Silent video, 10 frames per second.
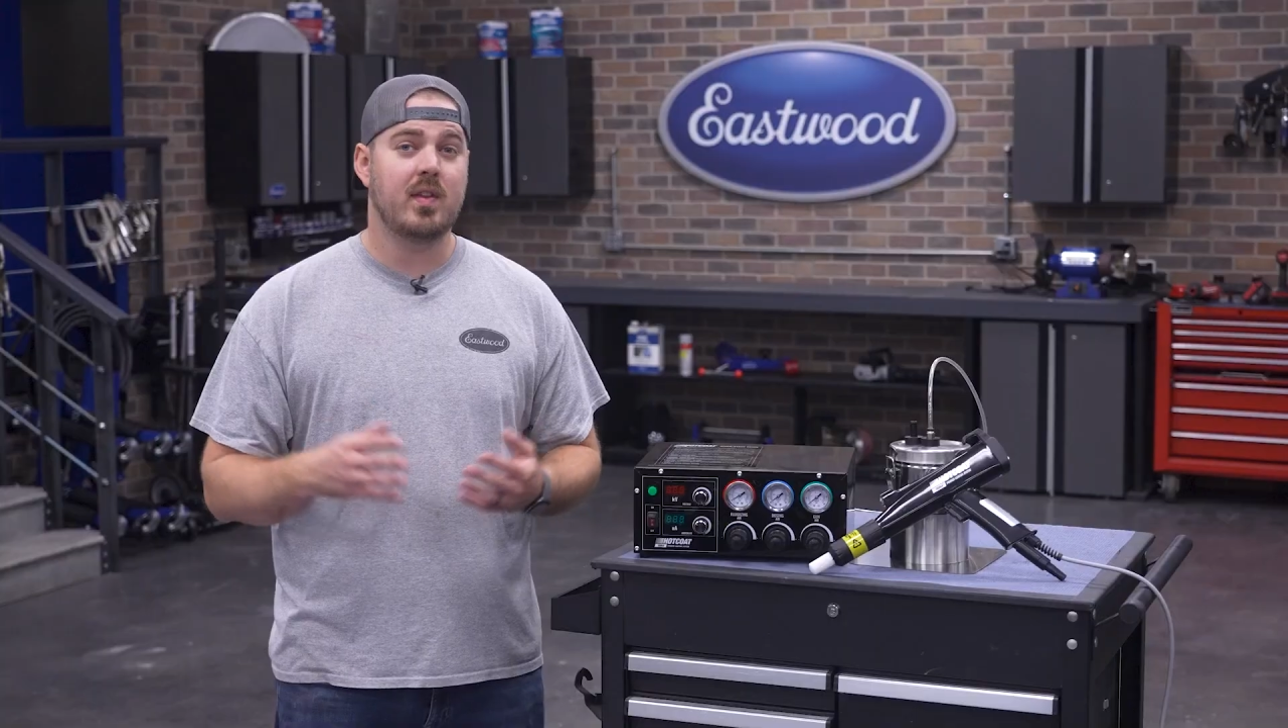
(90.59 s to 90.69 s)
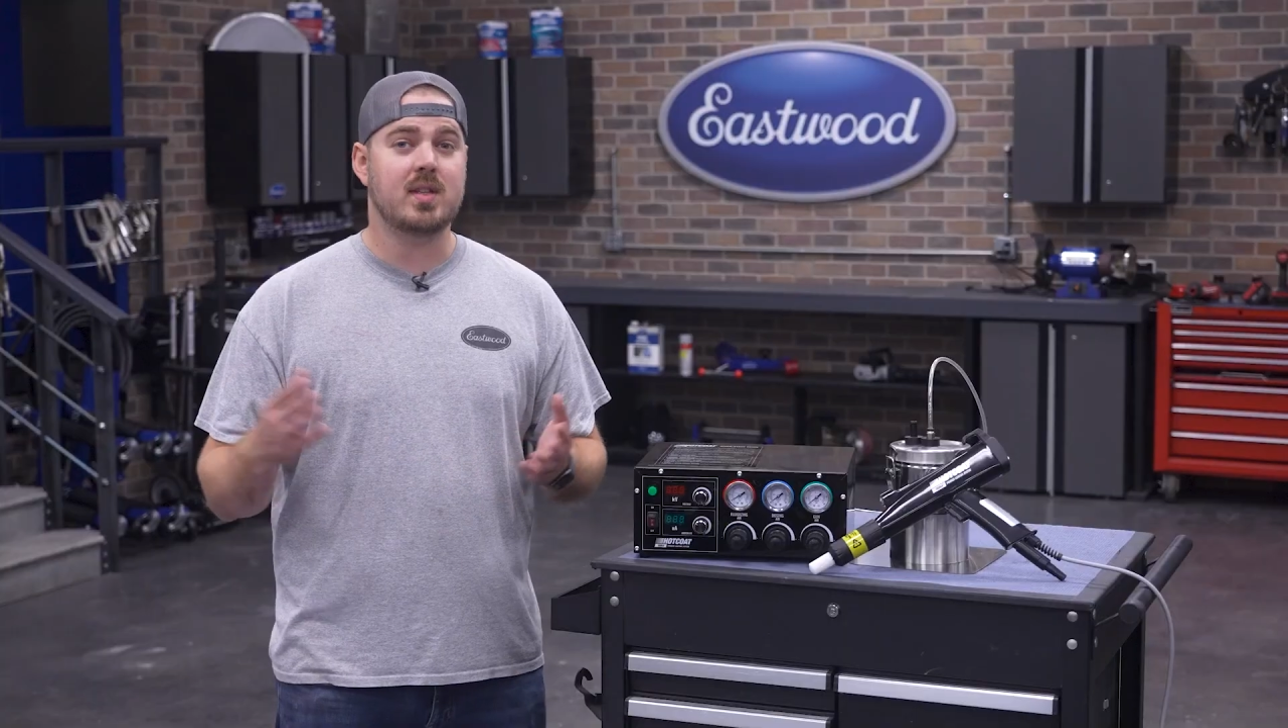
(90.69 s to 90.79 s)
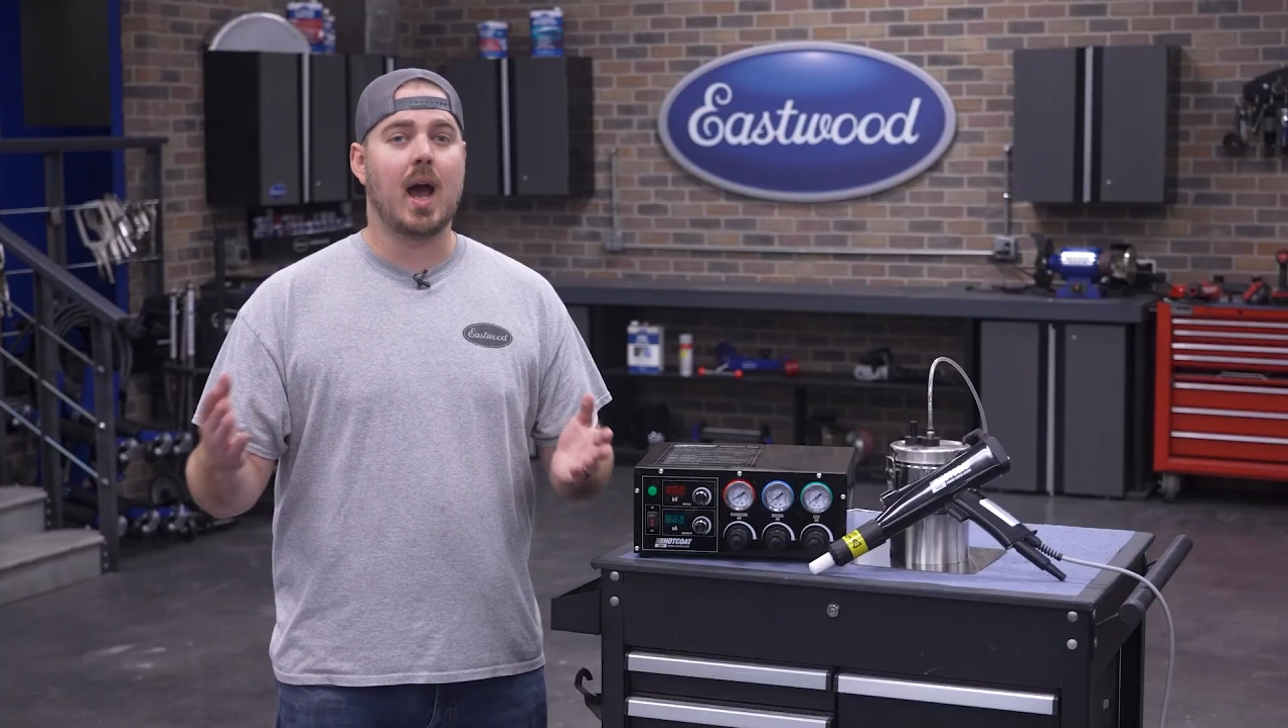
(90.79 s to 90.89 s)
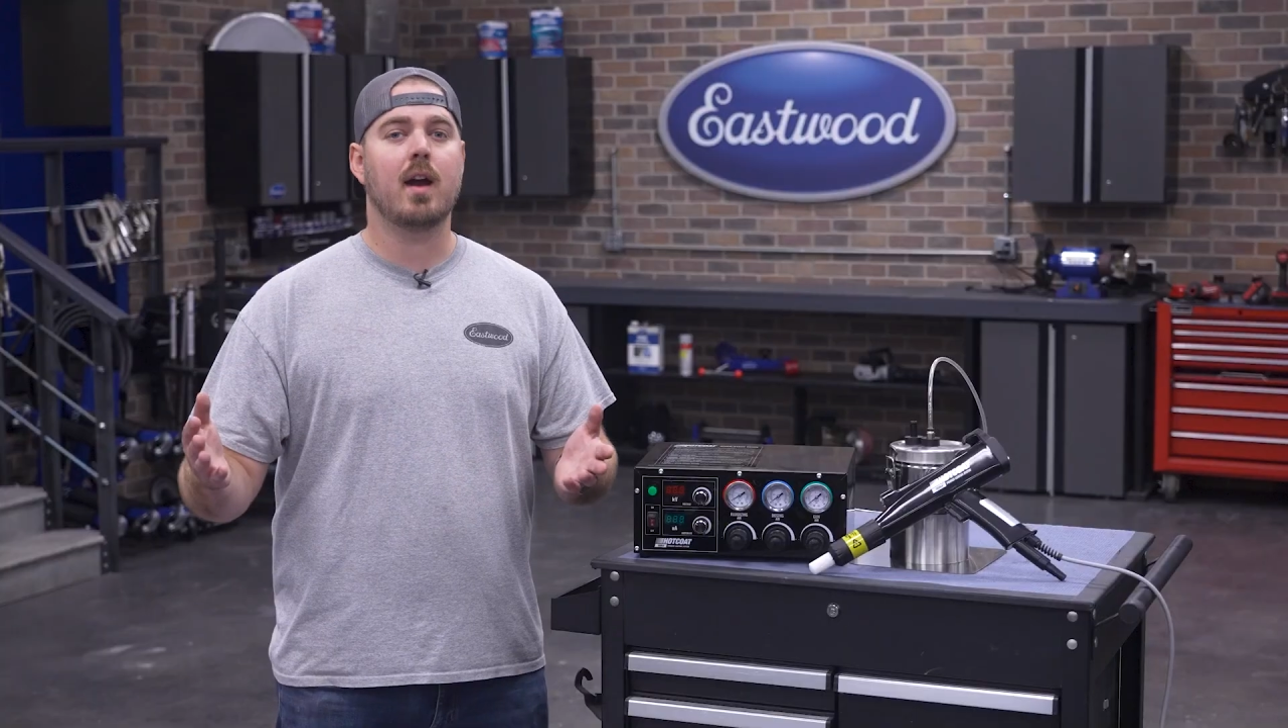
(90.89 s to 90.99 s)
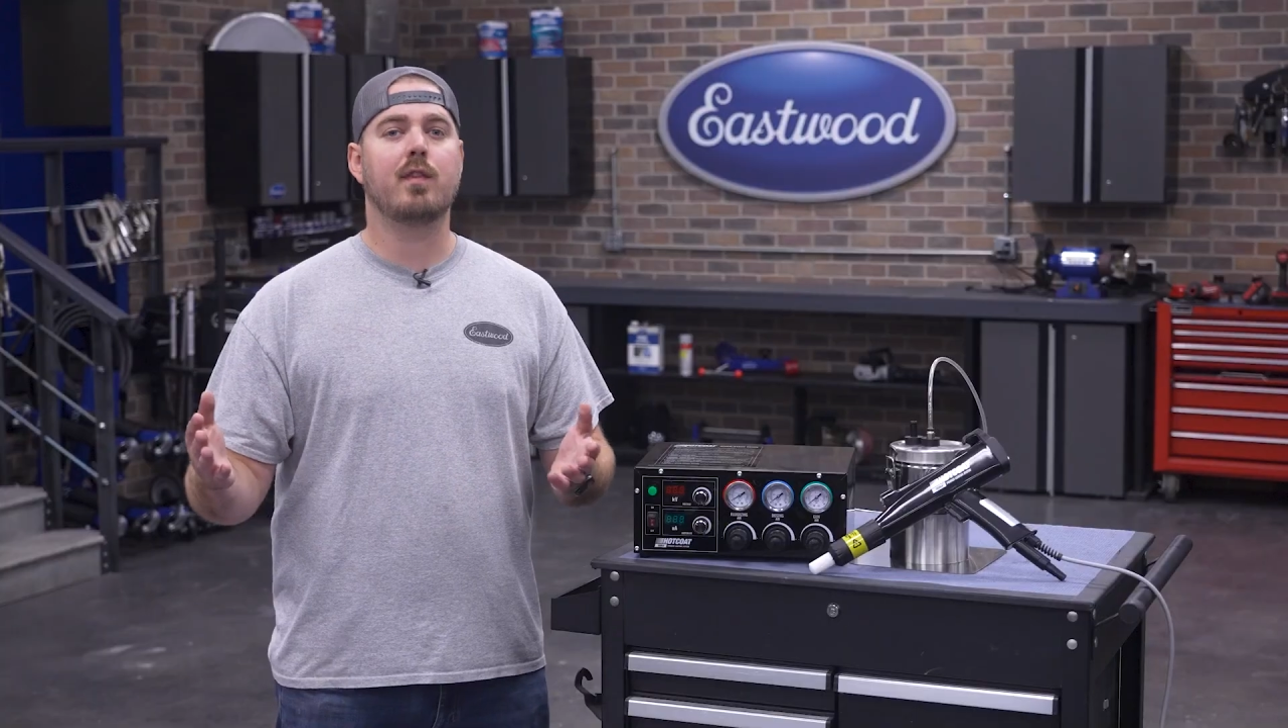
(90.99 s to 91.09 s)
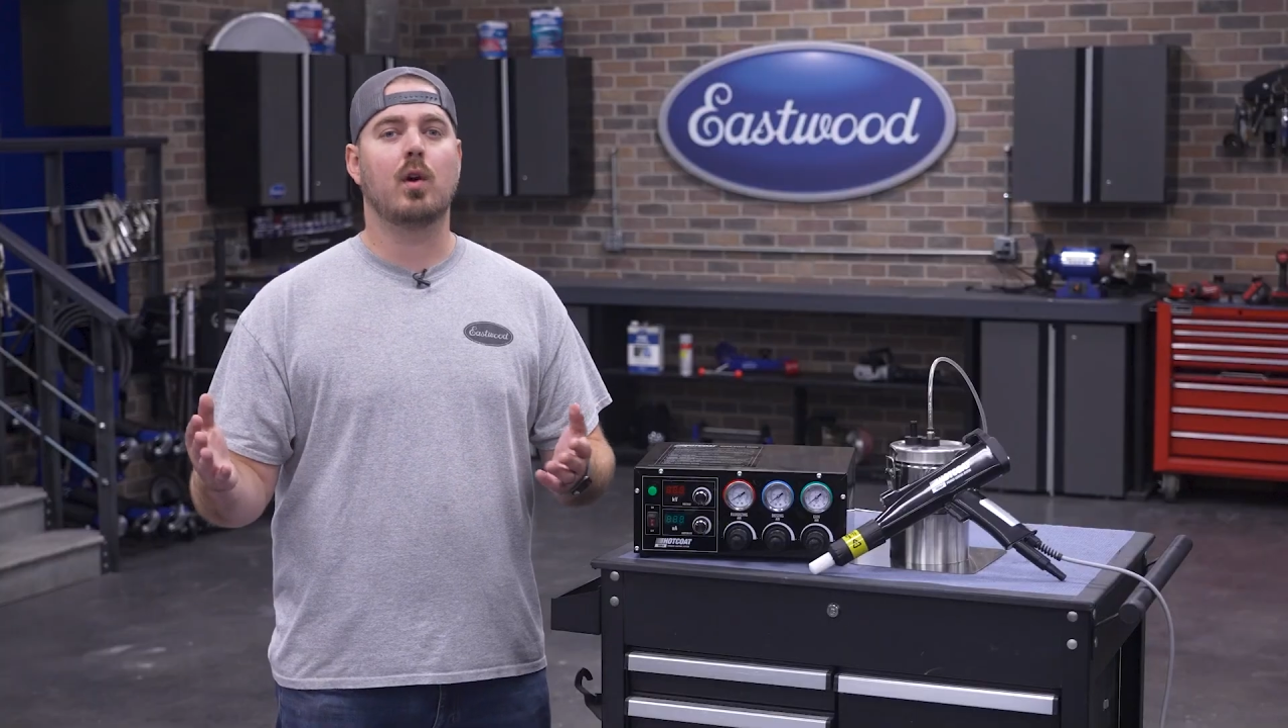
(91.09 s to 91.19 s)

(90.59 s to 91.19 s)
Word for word: This higher